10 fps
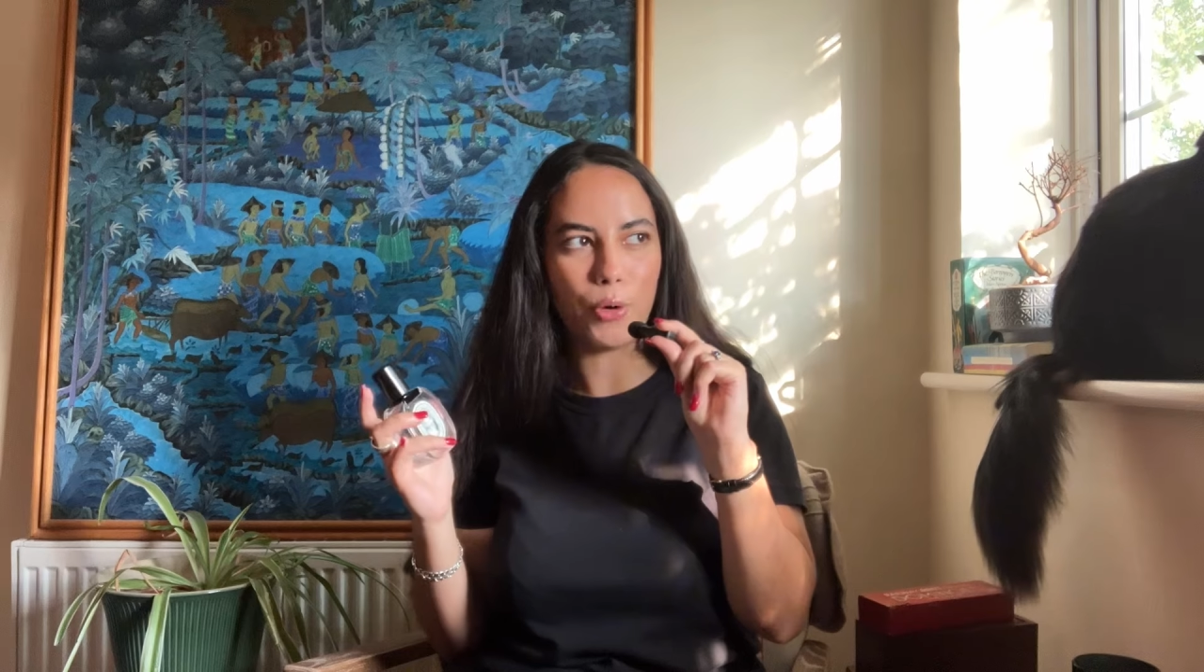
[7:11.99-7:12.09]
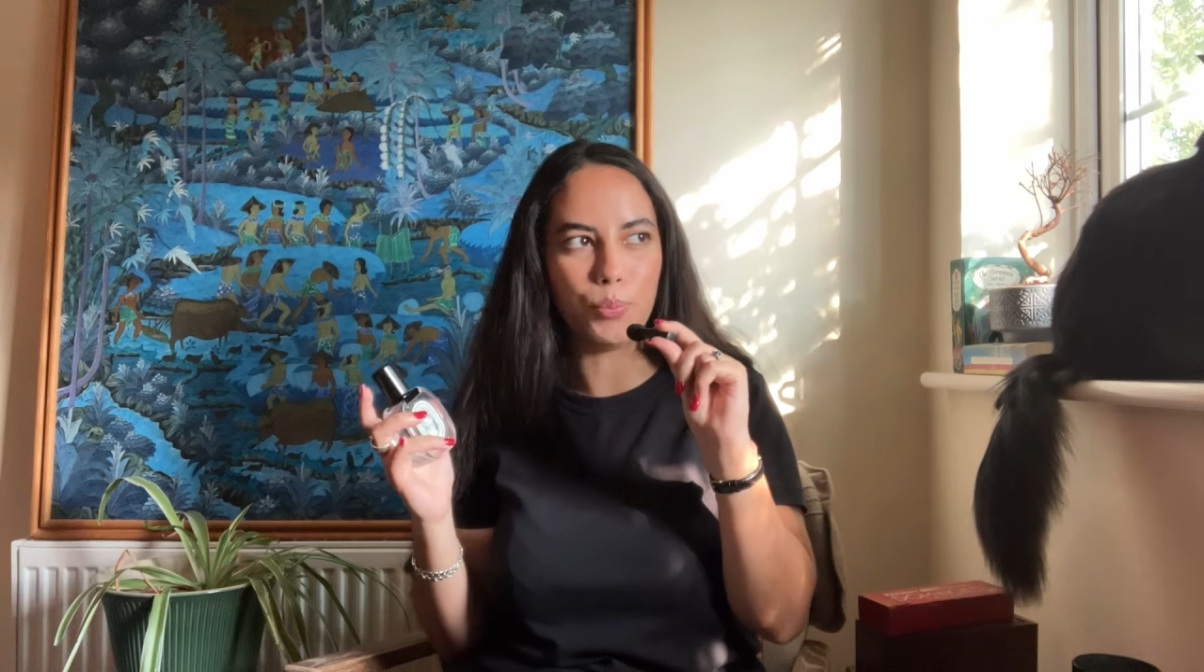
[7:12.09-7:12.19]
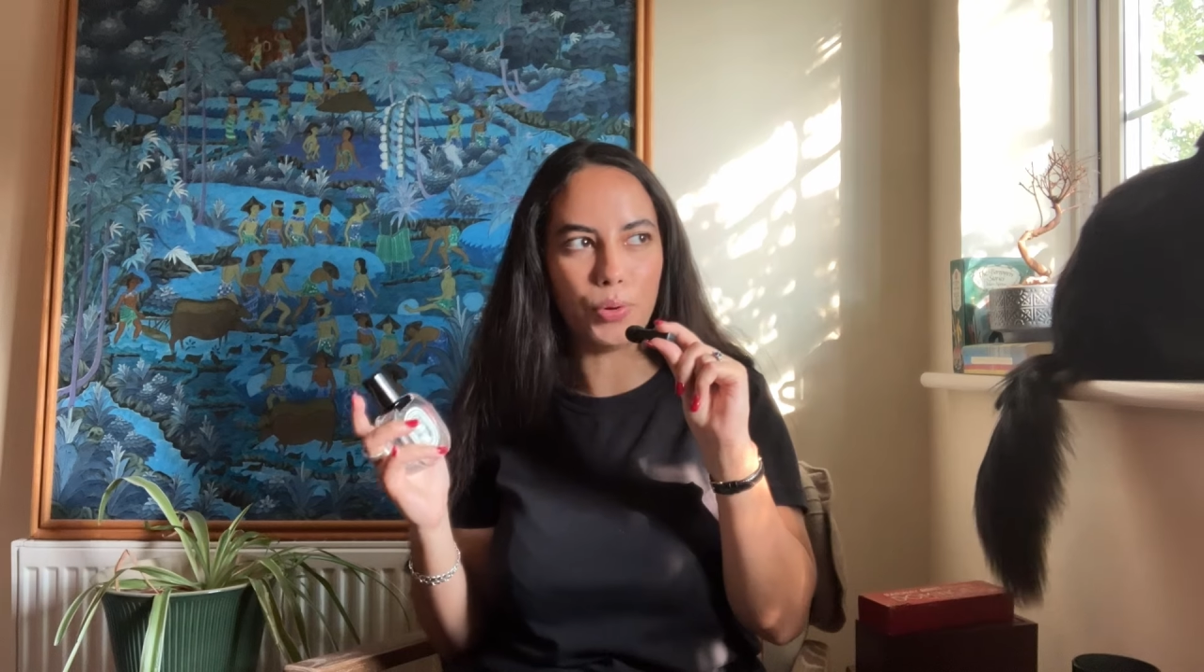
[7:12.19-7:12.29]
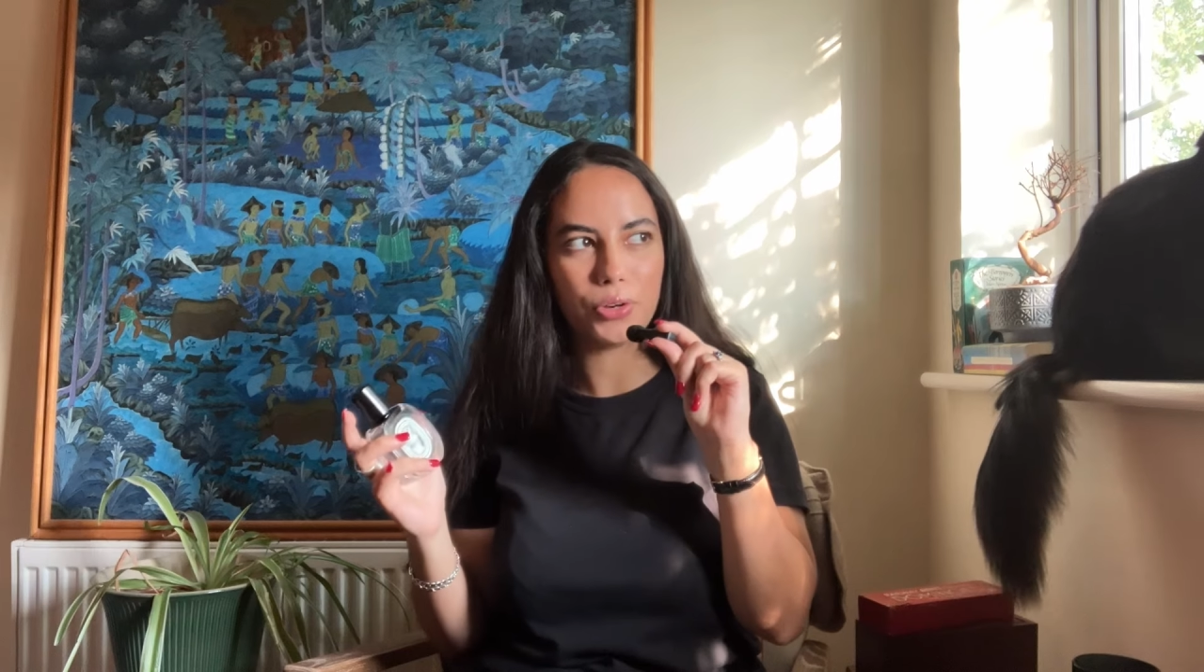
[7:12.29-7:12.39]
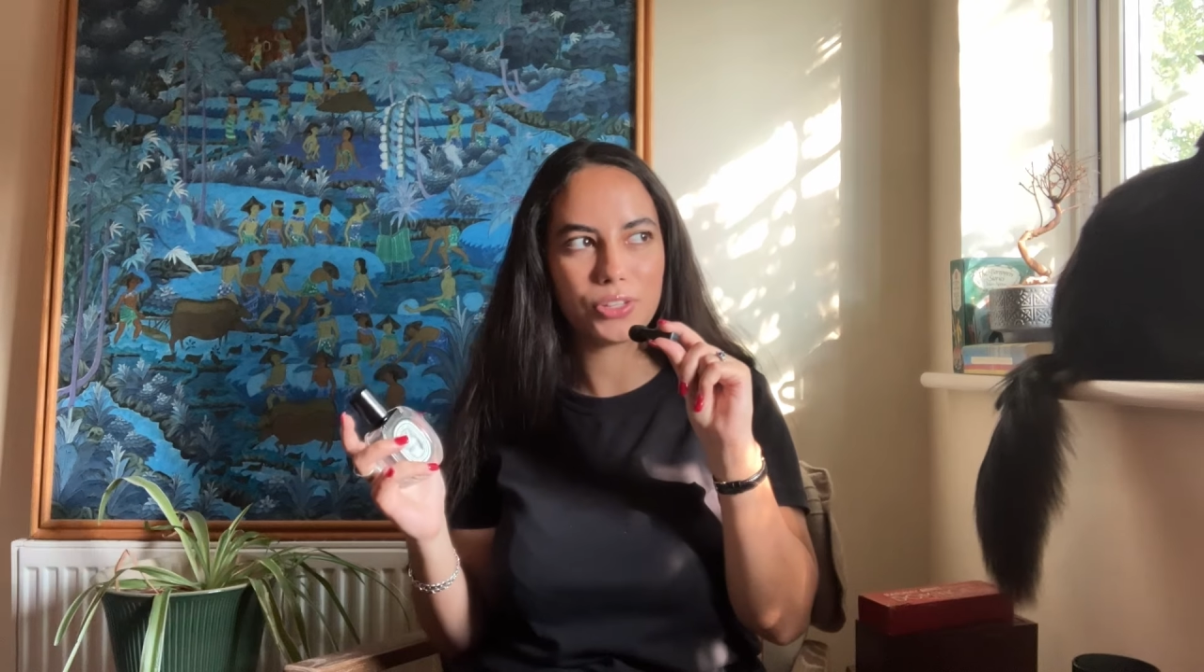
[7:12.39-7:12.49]

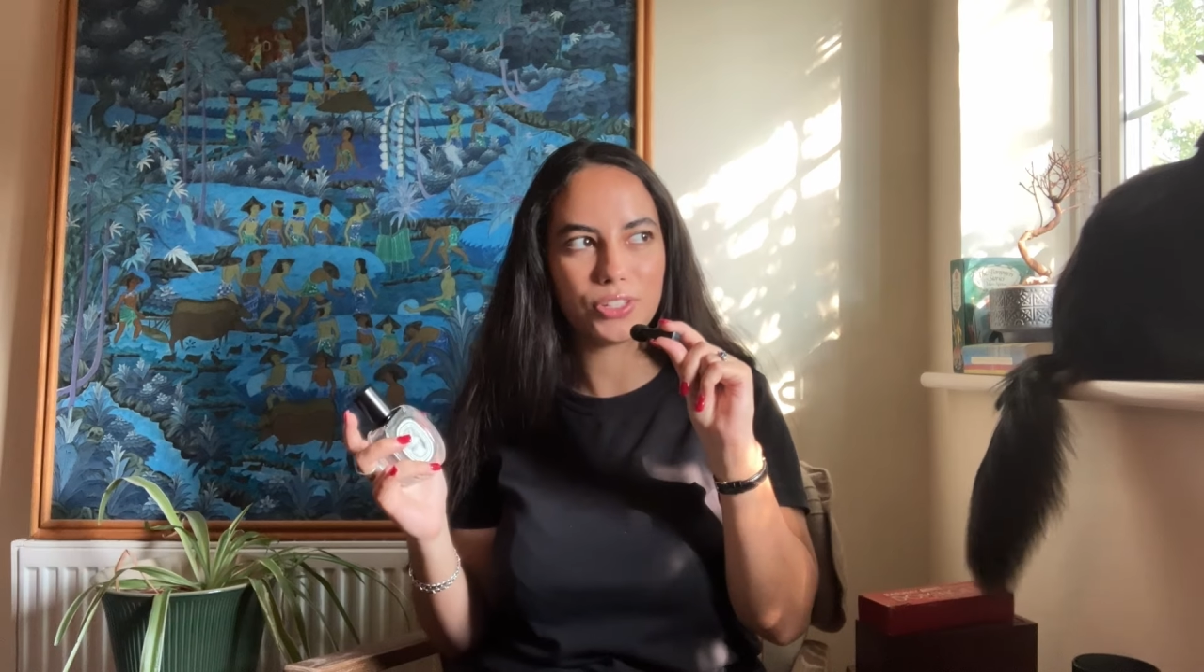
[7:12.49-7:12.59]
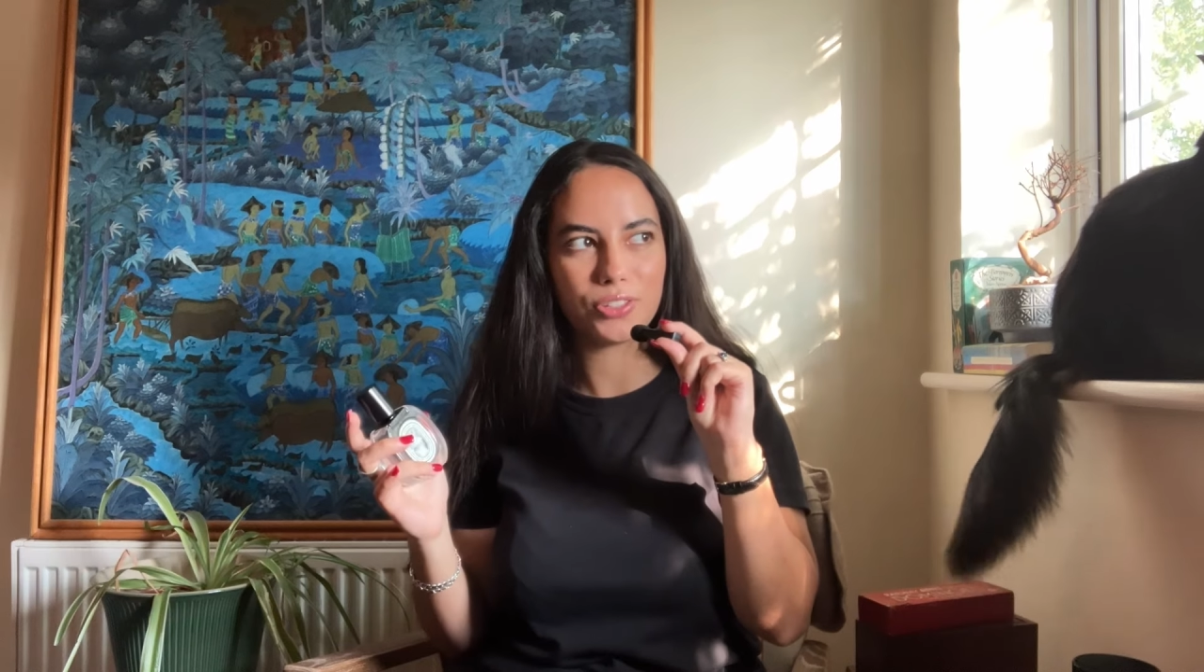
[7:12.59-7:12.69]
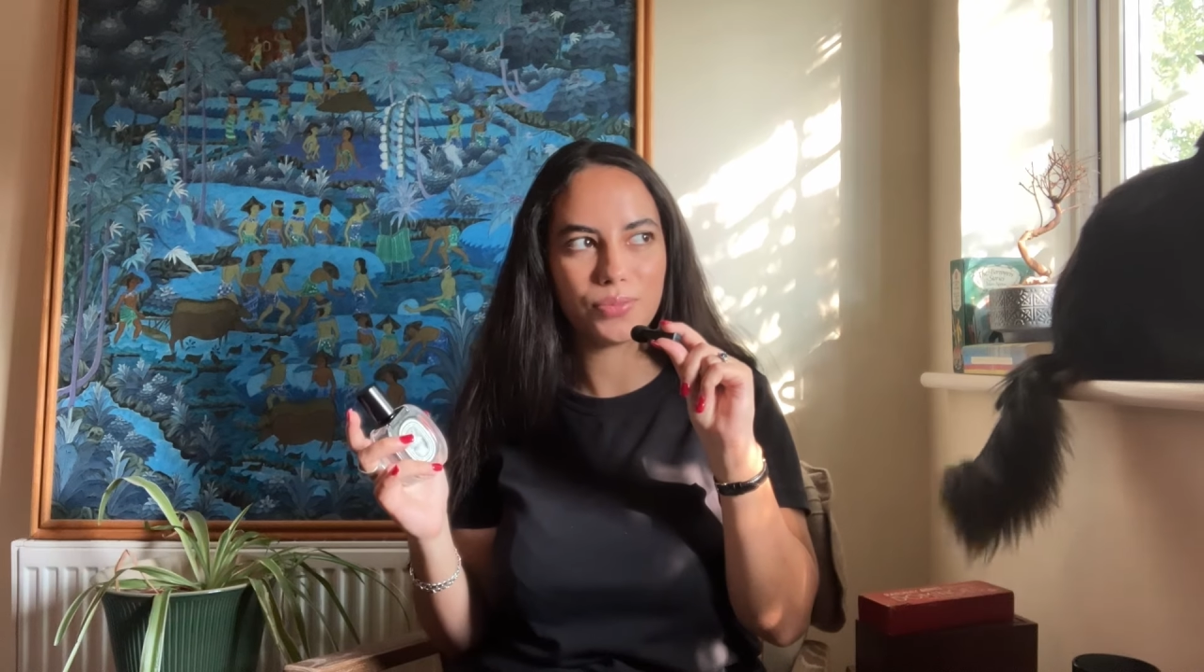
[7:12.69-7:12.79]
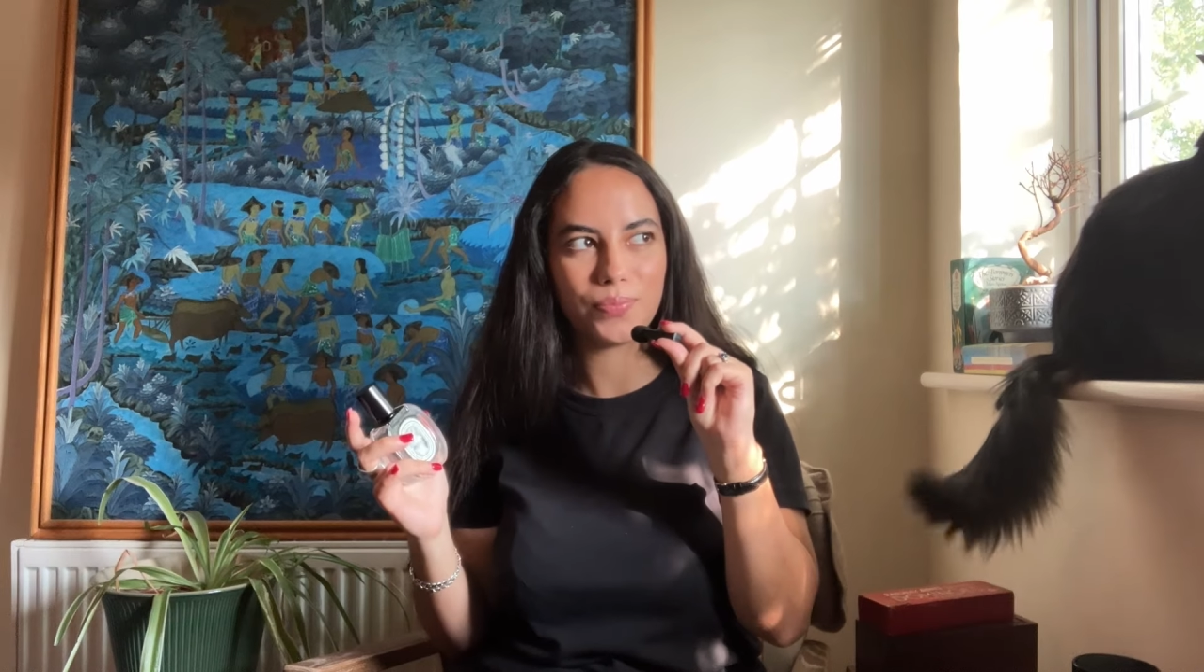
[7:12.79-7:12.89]
books,